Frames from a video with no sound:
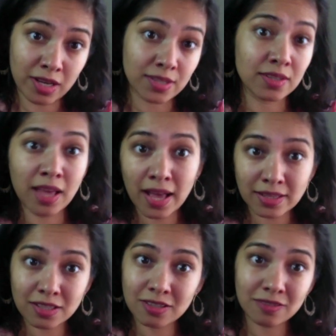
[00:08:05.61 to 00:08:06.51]
So
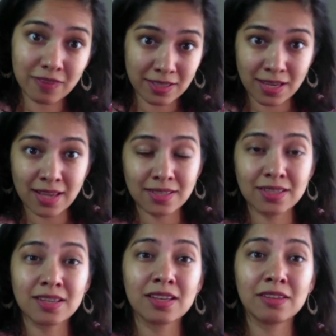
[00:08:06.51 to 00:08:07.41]
that's
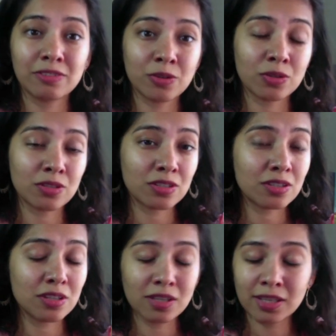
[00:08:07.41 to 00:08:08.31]
fantastic if you're
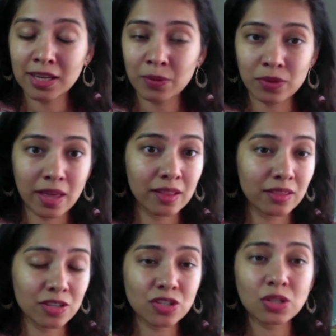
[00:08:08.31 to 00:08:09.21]
dealing with health
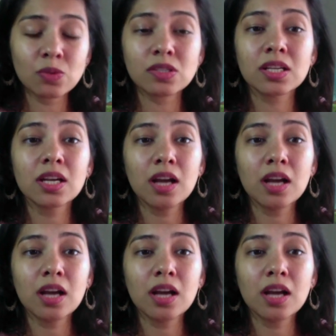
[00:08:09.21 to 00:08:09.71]
issues.